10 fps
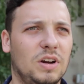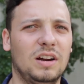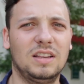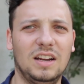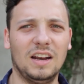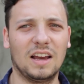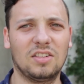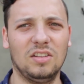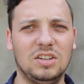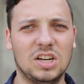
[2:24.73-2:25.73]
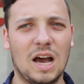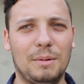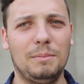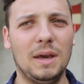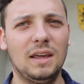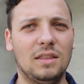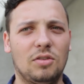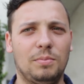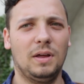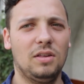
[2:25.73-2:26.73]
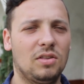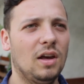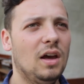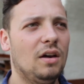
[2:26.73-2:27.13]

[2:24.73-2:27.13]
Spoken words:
Treyarch did an excellent job at making this place